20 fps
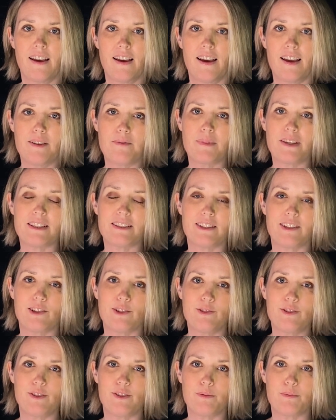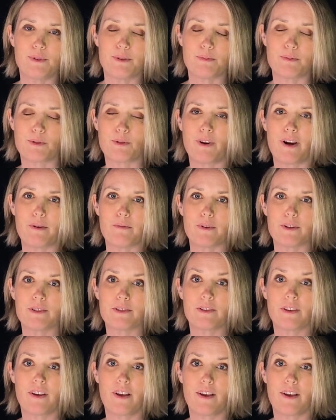amazing YouTube subscribers.